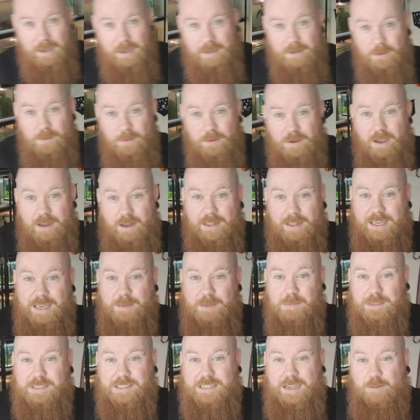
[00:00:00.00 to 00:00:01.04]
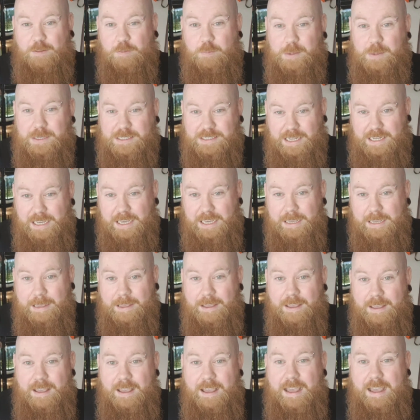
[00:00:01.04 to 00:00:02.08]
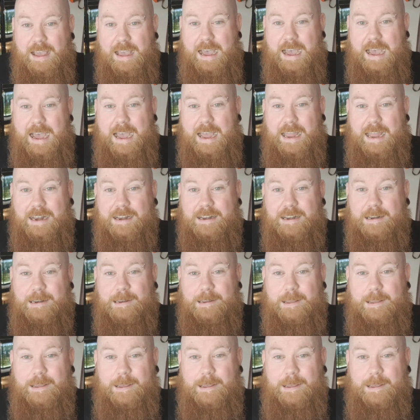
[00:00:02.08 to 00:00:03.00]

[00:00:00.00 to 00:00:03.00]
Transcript: I do kind of keep myself busy. And